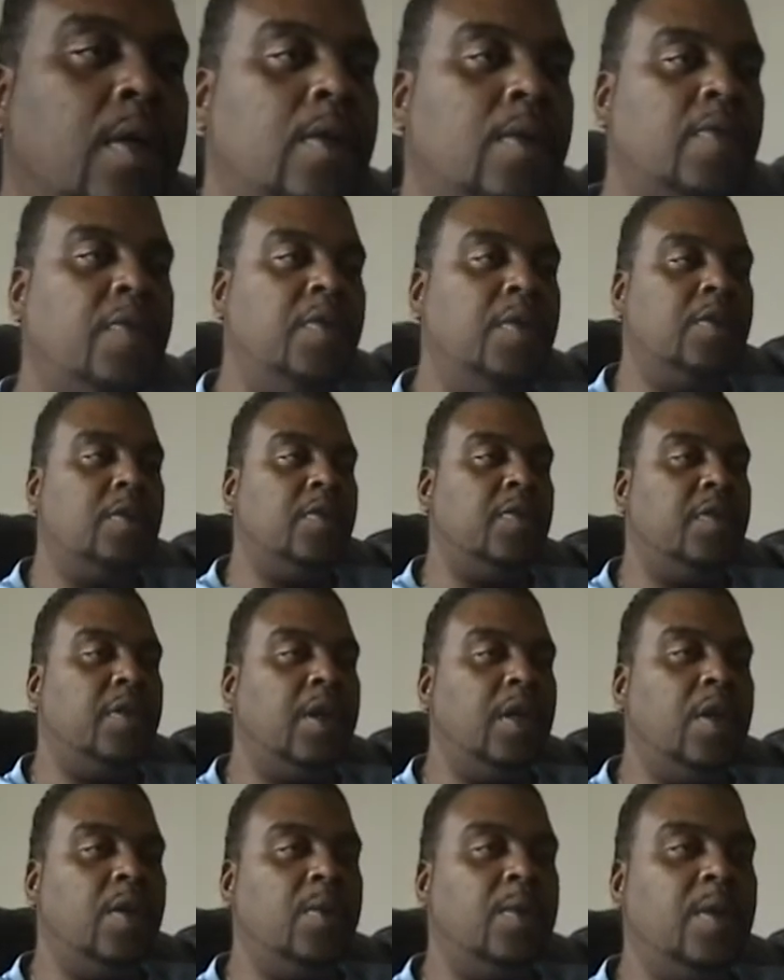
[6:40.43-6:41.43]
hopeless. The for
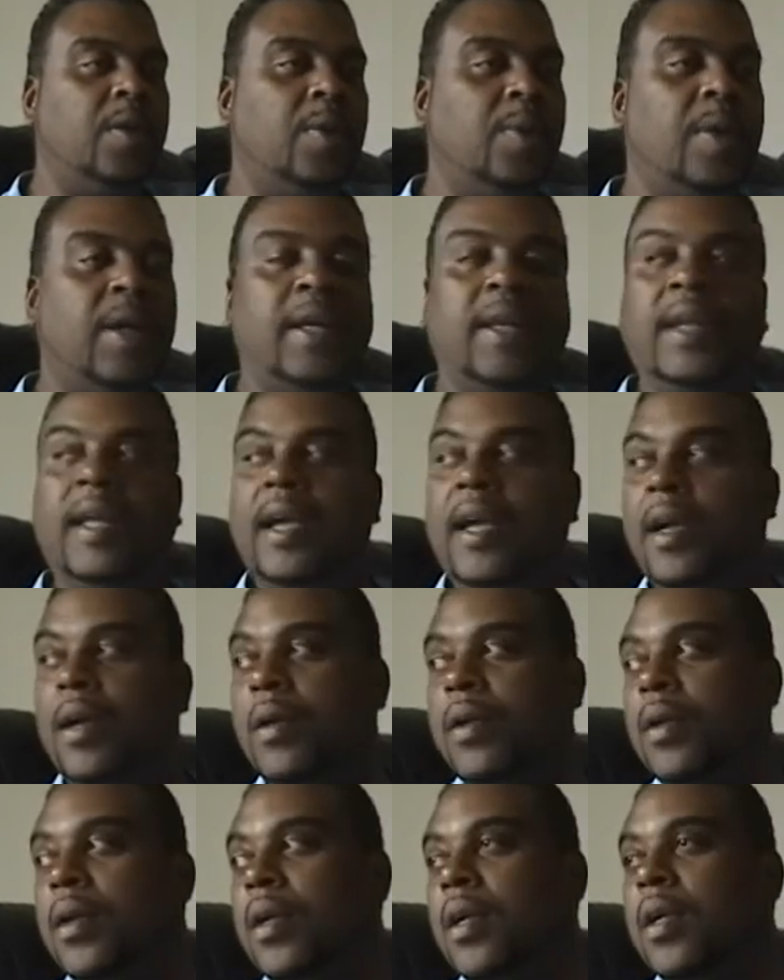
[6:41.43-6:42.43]
Englewood right now
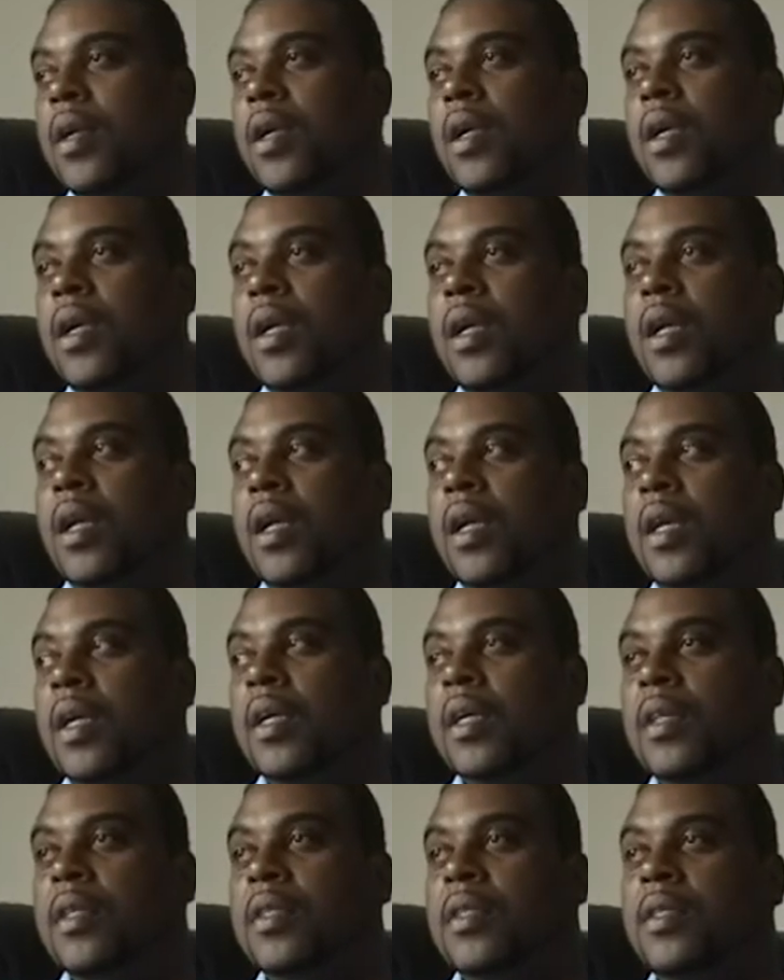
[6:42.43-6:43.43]

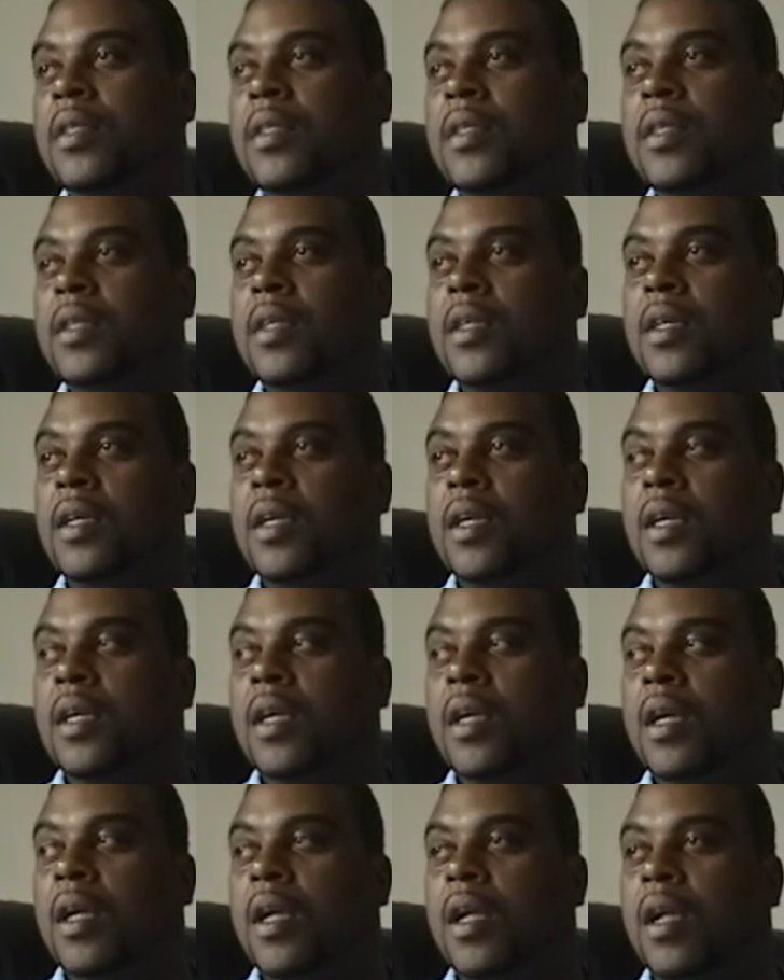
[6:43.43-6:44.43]
is
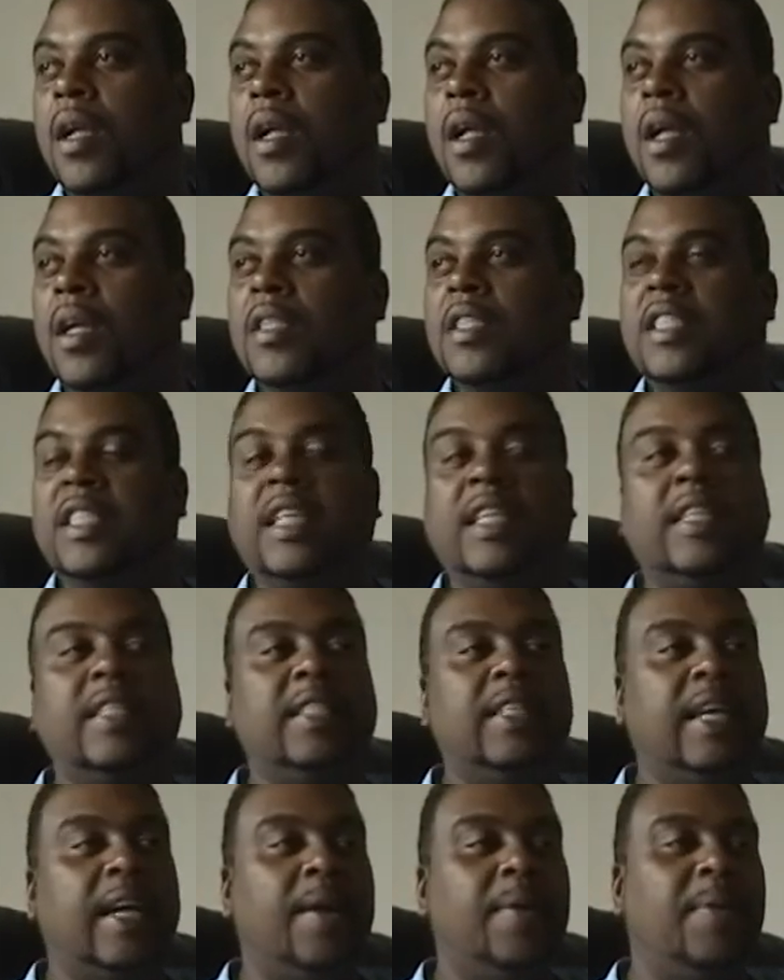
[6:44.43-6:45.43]

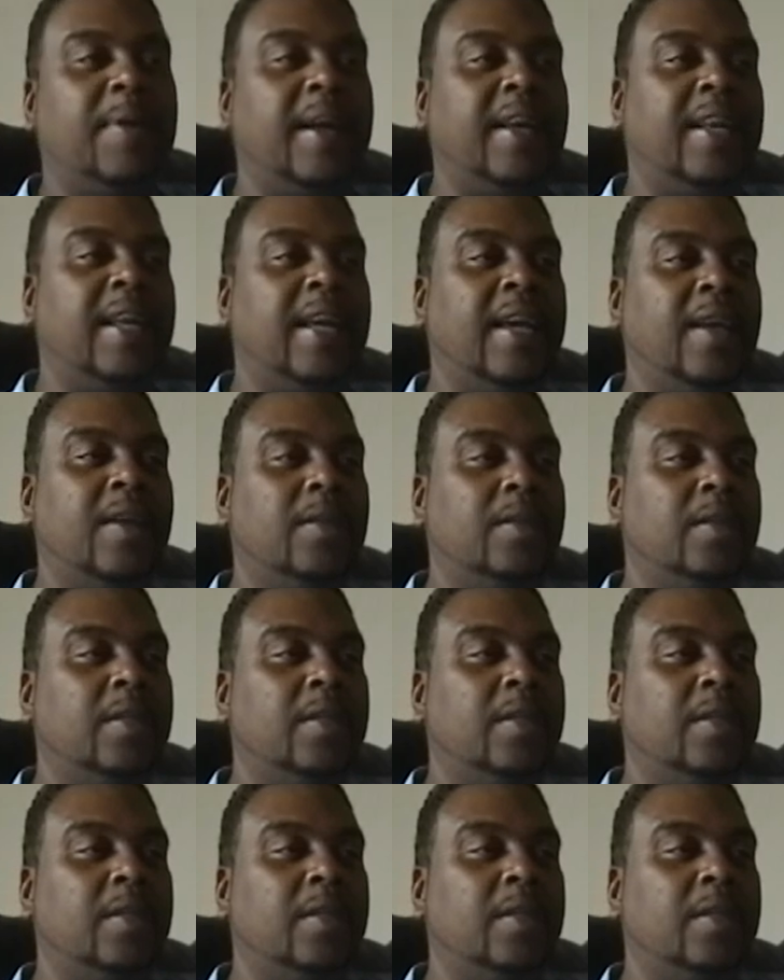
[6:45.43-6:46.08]
genocide right now.